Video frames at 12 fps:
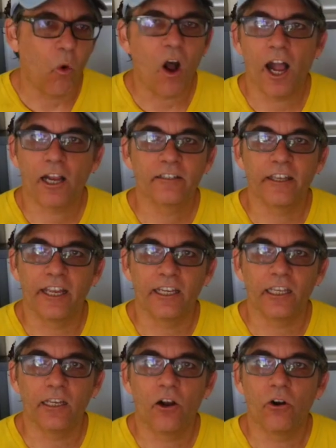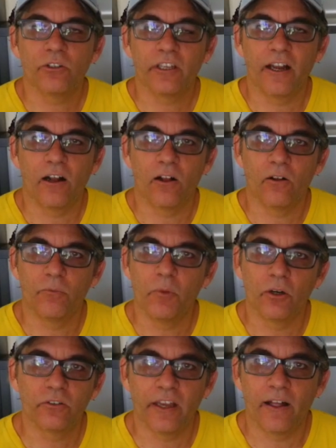walk to any hotel,
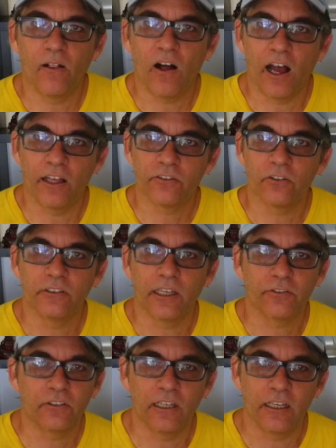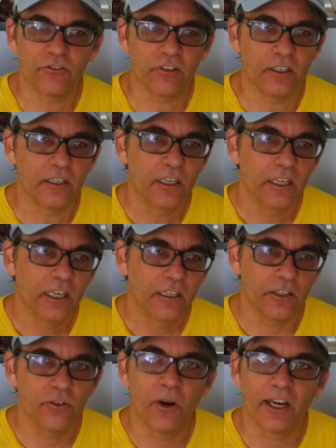motel, hostel destination
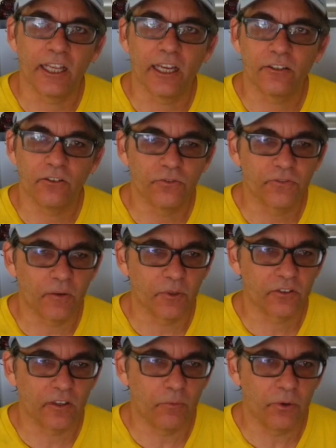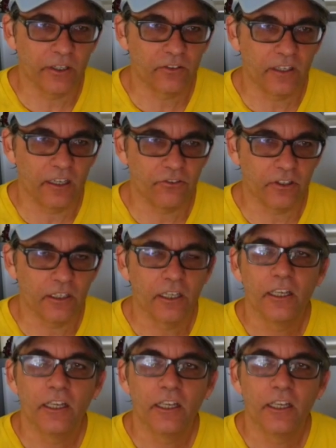that you want to get to from a subway station.